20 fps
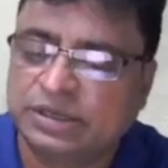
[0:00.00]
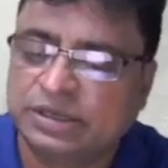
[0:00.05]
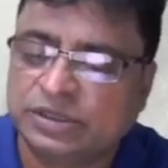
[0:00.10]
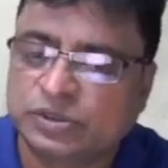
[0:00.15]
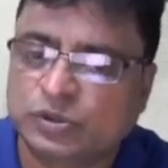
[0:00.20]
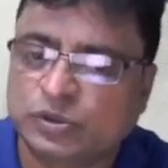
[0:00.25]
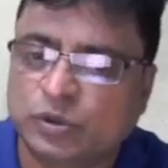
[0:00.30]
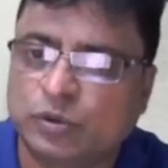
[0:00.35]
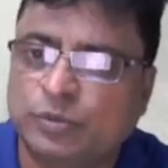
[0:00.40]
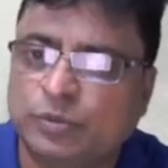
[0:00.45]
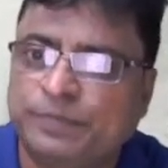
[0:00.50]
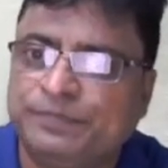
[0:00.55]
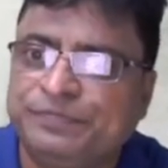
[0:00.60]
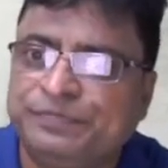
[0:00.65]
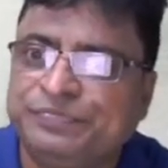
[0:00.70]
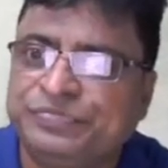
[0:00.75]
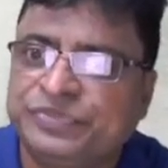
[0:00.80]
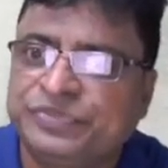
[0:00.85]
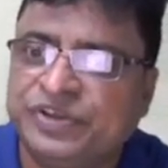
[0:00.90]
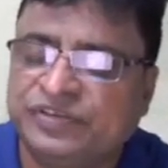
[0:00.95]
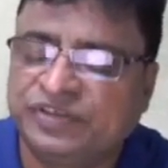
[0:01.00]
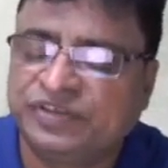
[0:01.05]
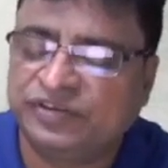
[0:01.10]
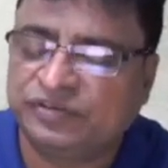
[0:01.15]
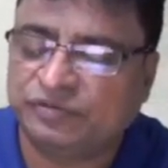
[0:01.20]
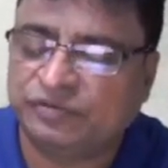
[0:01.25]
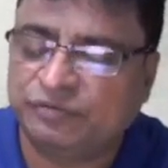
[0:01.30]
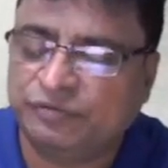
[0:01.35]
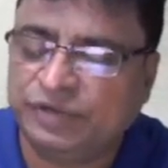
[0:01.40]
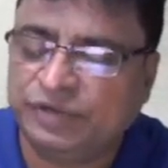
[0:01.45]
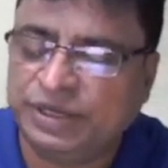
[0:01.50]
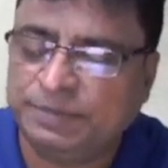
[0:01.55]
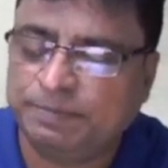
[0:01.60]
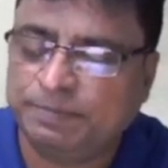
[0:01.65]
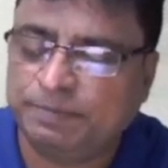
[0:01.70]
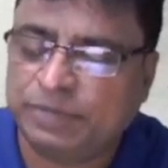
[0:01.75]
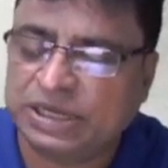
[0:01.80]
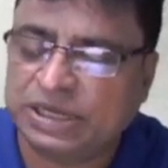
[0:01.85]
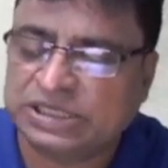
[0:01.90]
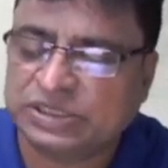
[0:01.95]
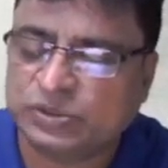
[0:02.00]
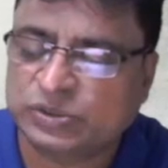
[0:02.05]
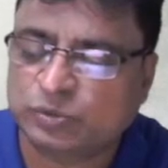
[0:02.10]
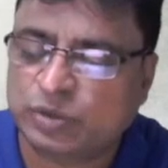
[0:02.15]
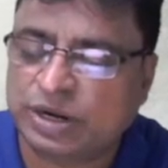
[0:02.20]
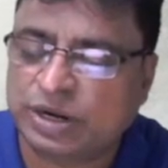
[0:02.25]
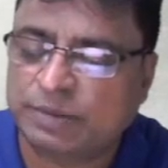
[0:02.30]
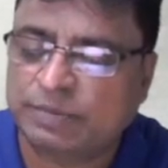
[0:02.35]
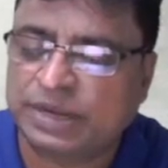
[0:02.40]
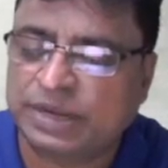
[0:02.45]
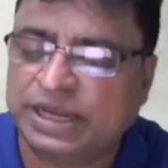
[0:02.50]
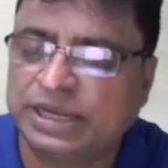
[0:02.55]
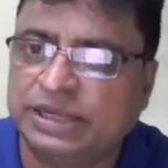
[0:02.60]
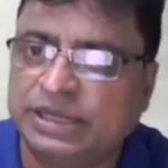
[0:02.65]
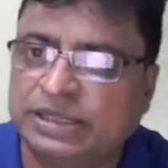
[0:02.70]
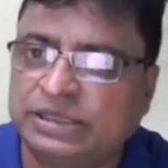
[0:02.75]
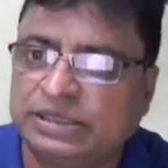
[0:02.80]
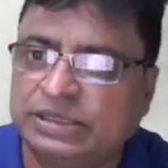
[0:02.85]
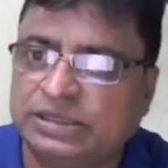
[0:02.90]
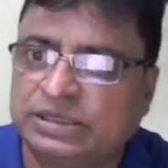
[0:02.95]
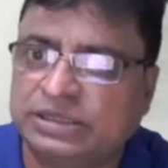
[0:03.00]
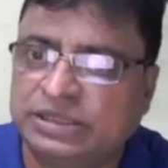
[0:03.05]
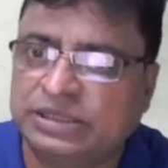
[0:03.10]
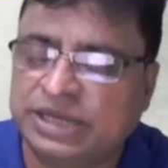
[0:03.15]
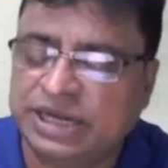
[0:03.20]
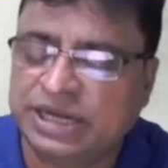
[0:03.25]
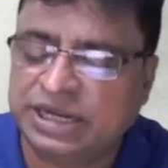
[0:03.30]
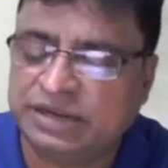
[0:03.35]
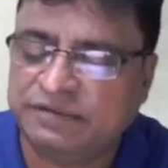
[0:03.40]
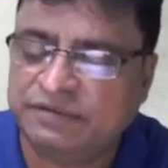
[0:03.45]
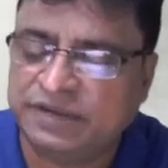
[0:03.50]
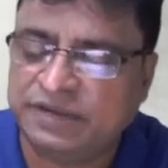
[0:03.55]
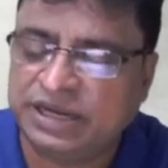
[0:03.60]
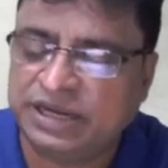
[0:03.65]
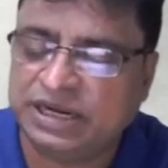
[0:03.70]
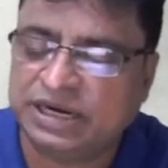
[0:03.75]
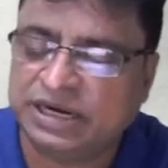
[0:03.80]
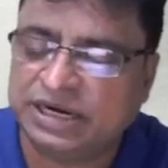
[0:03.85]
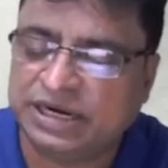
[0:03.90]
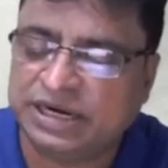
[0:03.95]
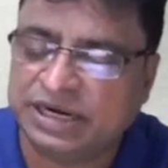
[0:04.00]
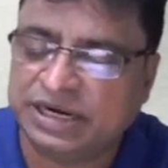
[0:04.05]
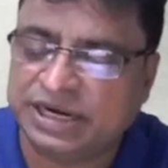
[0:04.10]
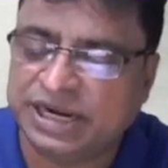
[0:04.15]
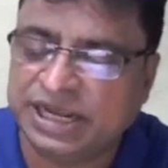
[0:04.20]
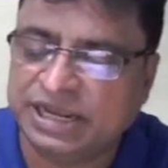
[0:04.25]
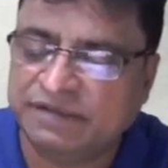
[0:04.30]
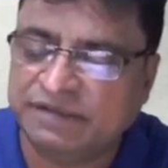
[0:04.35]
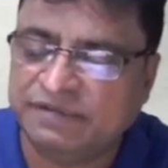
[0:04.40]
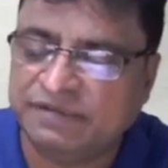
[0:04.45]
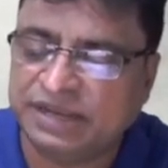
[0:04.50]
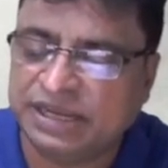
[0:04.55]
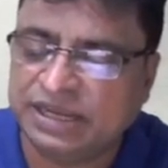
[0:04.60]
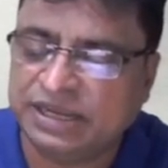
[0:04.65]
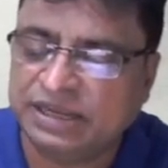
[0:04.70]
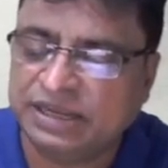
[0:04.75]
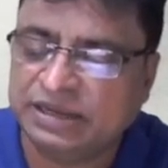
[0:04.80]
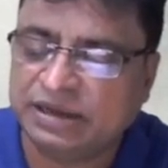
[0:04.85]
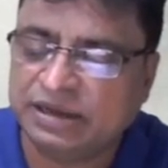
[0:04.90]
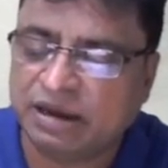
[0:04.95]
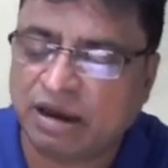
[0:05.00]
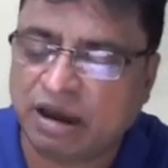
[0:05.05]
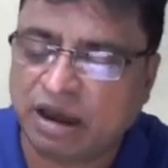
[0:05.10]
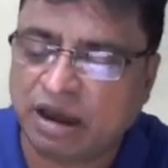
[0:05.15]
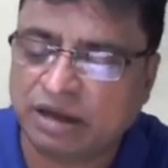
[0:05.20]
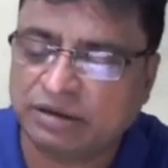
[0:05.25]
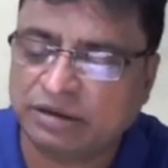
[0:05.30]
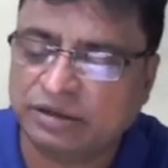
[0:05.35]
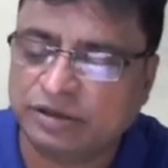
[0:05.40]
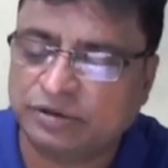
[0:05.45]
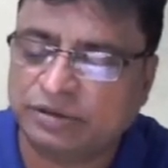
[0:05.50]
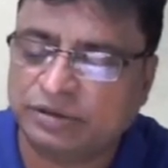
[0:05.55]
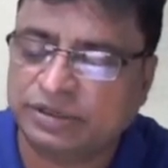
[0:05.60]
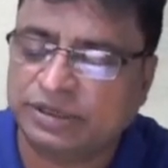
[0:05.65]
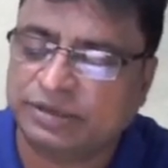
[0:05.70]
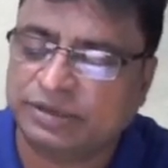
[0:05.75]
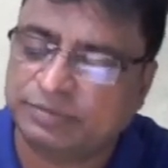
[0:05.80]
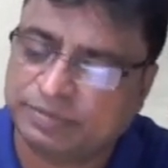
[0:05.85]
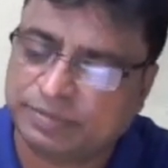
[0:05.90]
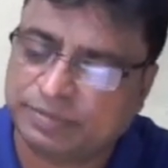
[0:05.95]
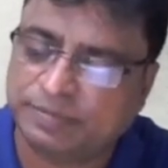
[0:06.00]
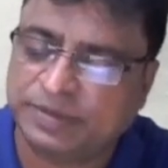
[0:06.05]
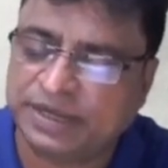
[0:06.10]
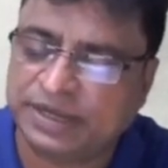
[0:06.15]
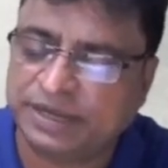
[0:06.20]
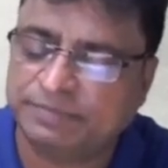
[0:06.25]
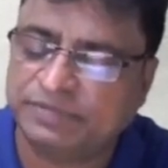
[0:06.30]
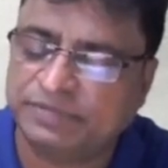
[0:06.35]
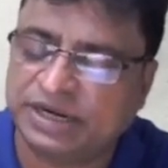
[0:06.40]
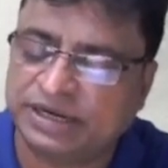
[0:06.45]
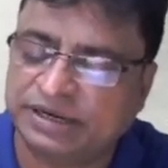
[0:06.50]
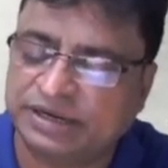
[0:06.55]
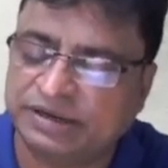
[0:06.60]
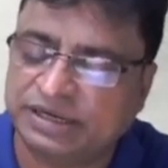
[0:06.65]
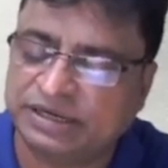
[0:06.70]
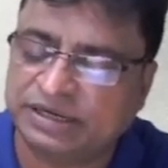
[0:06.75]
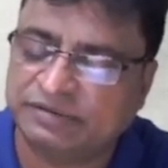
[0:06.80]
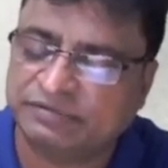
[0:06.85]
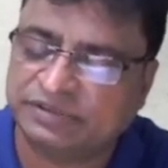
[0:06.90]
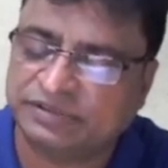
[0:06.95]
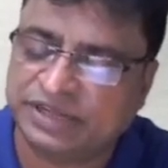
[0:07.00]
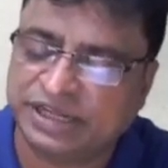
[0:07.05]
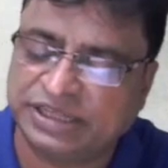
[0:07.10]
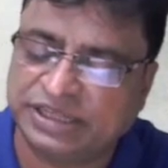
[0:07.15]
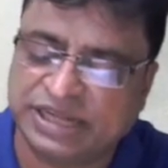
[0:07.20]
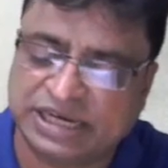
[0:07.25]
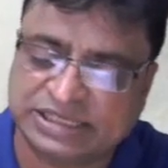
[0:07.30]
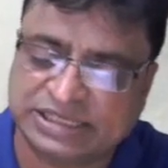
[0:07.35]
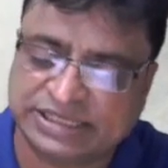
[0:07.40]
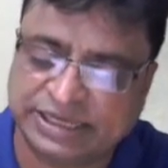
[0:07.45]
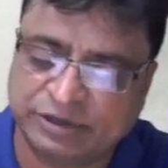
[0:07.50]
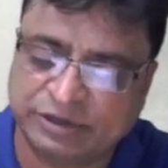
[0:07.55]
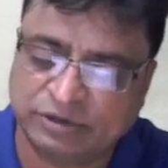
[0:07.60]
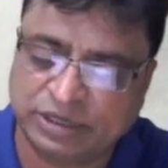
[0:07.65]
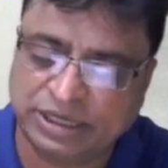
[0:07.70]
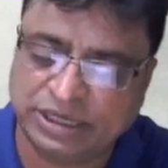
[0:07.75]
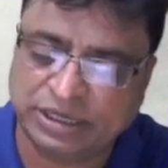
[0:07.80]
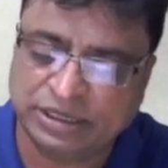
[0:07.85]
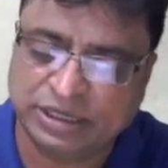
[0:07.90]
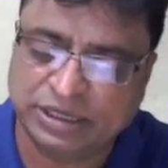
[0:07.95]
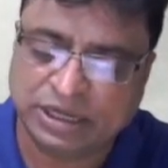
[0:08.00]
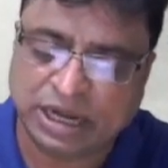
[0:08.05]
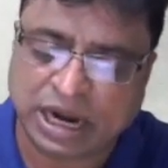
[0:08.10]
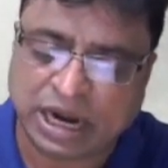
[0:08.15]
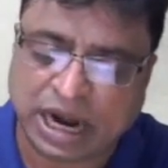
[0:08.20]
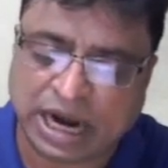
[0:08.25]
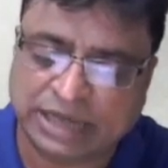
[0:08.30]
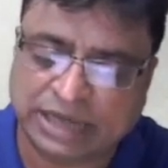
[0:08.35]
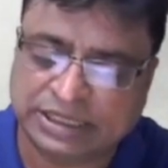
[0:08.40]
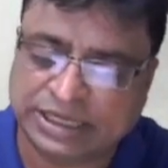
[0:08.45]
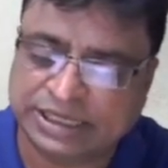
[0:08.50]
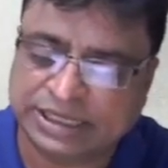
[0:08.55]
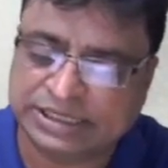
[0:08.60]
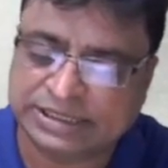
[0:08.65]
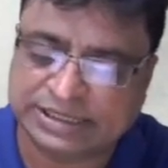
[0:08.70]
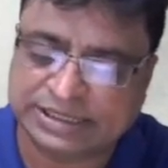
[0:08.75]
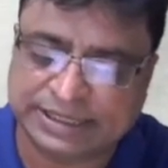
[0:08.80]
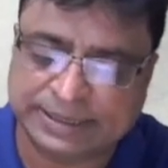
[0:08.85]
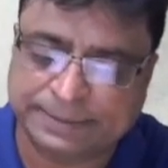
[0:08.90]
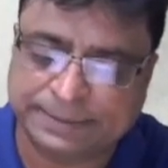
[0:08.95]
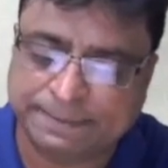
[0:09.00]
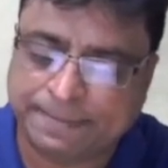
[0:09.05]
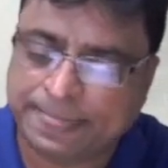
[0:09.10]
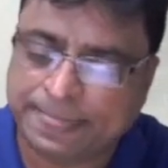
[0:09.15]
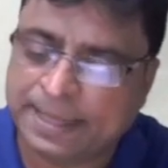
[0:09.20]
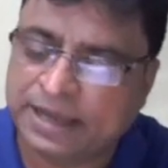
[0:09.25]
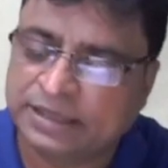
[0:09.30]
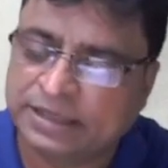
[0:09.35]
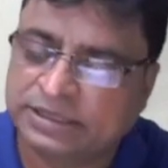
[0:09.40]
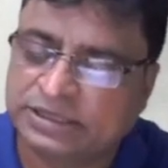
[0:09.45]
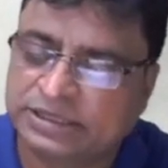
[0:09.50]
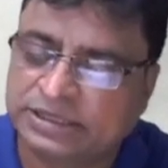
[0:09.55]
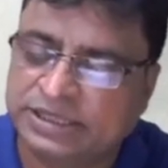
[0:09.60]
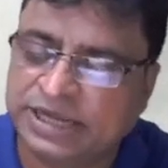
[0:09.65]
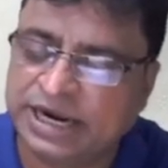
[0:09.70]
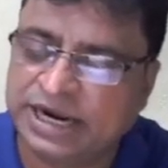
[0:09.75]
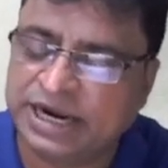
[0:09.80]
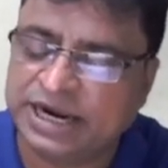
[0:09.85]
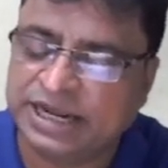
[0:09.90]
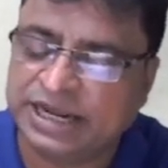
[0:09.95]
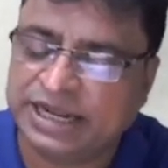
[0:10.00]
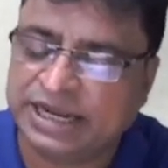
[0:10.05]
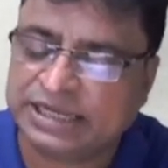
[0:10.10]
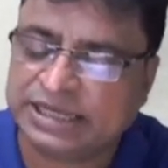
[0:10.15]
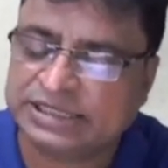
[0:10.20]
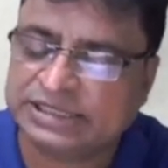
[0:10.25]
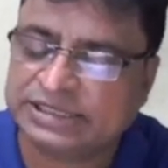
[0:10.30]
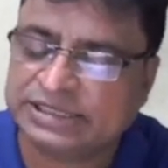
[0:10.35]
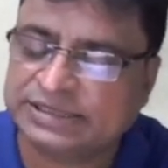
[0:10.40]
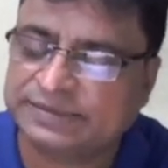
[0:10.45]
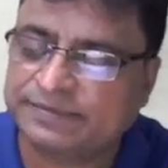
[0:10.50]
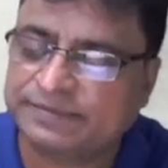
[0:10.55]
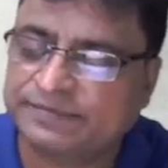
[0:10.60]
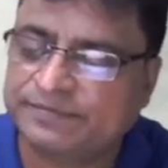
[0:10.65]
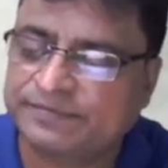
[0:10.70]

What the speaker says: So this is v plus 1 by 3v dv, or you keep that 3 that side only, and that is 3 dx.